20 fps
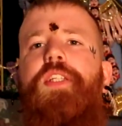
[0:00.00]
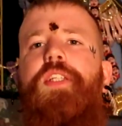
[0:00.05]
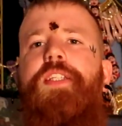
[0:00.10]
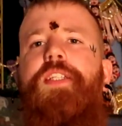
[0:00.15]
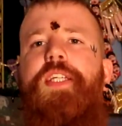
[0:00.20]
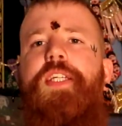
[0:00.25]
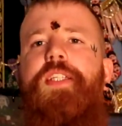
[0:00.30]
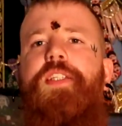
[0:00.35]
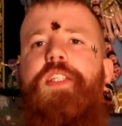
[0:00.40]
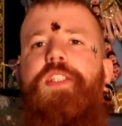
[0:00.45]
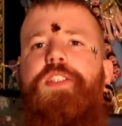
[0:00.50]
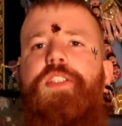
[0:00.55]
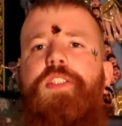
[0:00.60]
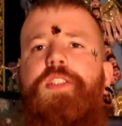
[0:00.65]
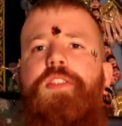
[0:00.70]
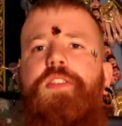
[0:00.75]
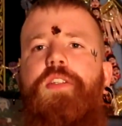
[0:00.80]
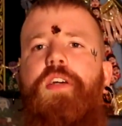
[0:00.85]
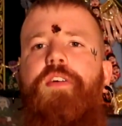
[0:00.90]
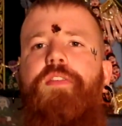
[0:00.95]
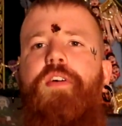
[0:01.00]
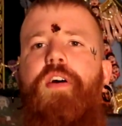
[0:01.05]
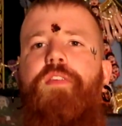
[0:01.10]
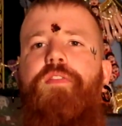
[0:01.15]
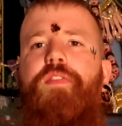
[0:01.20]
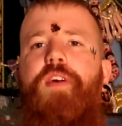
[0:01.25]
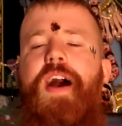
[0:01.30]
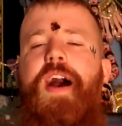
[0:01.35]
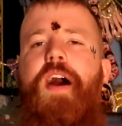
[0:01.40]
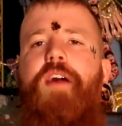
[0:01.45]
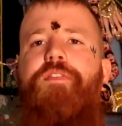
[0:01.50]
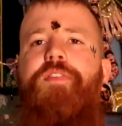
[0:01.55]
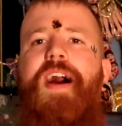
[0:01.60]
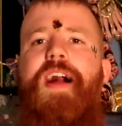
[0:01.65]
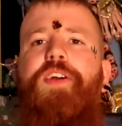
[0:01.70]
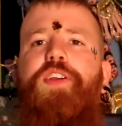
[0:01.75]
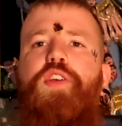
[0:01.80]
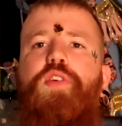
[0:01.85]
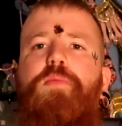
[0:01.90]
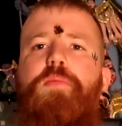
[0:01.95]
They think this is a
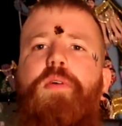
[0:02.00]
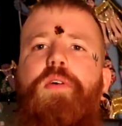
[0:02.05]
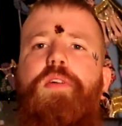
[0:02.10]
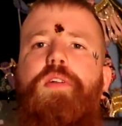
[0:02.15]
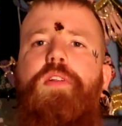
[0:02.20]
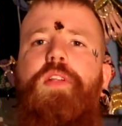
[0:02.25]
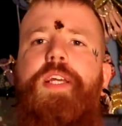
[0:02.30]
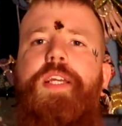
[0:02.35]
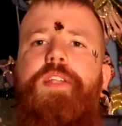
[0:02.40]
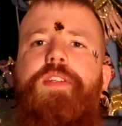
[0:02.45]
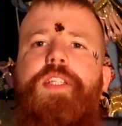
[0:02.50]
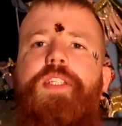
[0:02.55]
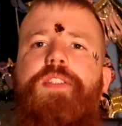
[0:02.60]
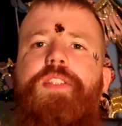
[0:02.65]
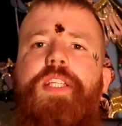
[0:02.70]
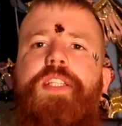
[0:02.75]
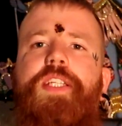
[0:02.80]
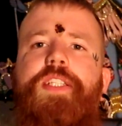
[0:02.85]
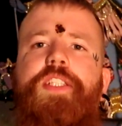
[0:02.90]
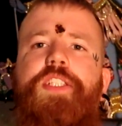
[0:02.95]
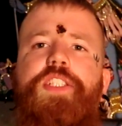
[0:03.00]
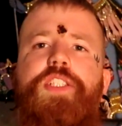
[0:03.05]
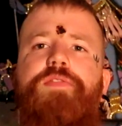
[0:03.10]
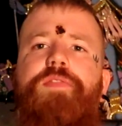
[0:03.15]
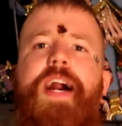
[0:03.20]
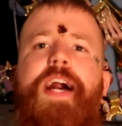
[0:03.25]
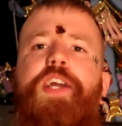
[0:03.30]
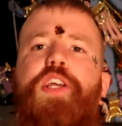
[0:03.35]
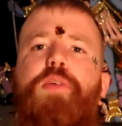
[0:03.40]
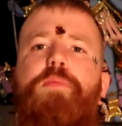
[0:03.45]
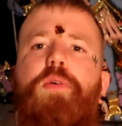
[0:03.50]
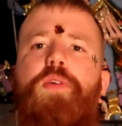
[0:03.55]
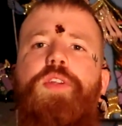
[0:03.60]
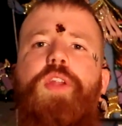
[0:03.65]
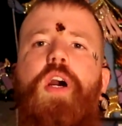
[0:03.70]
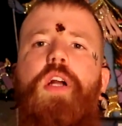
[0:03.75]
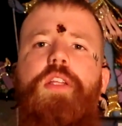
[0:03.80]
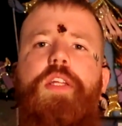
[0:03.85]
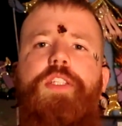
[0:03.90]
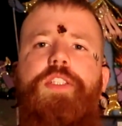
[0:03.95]
valuable, they think this is valuable
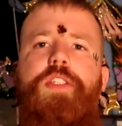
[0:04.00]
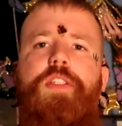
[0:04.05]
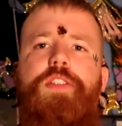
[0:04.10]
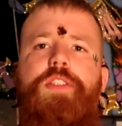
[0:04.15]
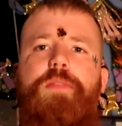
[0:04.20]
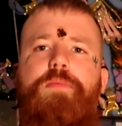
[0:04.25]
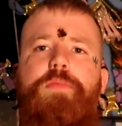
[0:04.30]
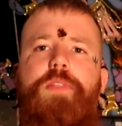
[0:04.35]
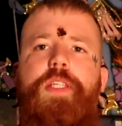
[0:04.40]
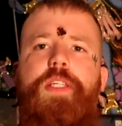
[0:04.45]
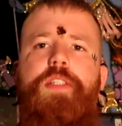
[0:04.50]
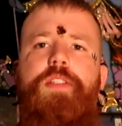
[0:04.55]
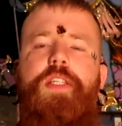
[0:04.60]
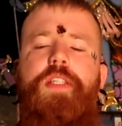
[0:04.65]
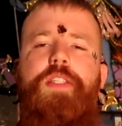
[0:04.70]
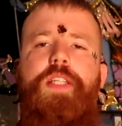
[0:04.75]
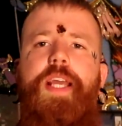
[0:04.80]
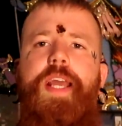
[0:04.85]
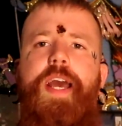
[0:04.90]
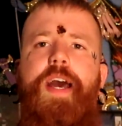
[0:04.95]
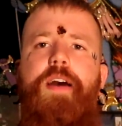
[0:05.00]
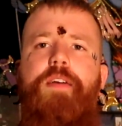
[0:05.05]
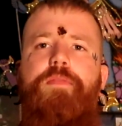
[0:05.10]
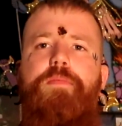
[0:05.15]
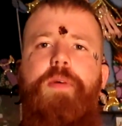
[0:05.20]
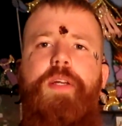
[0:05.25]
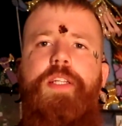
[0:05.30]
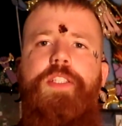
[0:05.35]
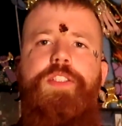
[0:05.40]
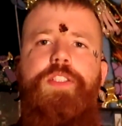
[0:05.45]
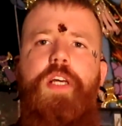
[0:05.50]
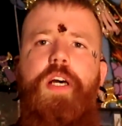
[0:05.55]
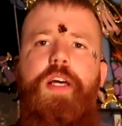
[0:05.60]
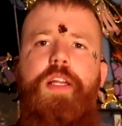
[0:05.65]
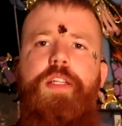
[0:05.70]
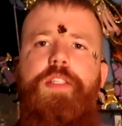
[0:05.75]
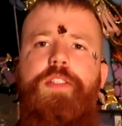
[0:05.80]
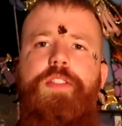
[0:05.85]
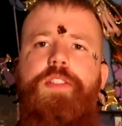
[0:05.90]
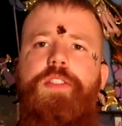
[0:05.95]
knowledge or something that they have, but it's not.
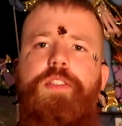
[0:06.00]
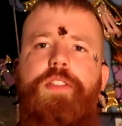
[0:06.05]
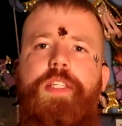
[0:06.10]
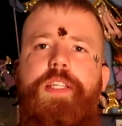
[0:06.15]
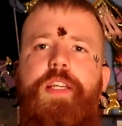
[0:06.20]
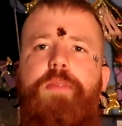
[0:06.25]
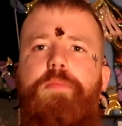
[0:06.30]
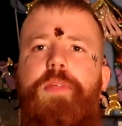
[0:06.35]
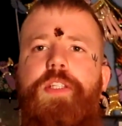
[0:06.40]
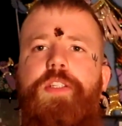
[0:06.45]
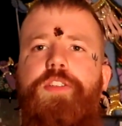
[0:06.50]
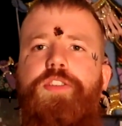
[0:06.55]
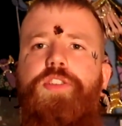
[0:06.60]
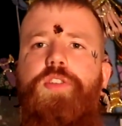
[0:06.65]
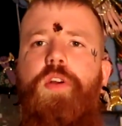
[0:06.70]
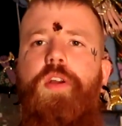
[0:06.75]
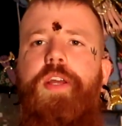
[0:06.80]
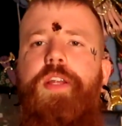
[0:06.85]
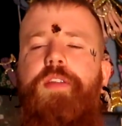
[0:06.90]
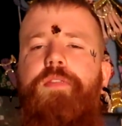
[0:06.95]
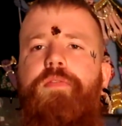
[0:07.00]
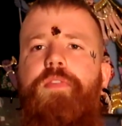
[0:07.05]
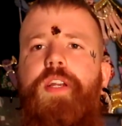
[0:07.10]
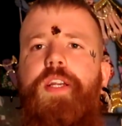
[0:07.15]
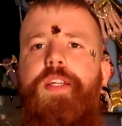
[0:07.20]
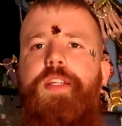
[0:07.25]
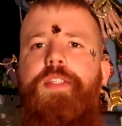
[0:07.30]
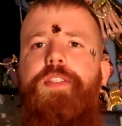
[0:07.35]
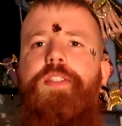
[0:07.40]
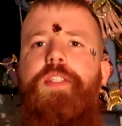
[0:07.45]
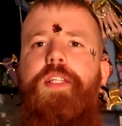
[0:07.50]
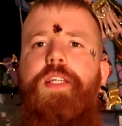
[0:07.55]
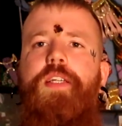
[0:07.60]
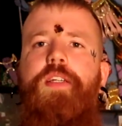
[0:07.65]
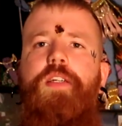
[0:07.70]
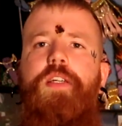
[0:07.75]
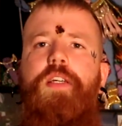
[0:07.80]
It can be destroyed very easily.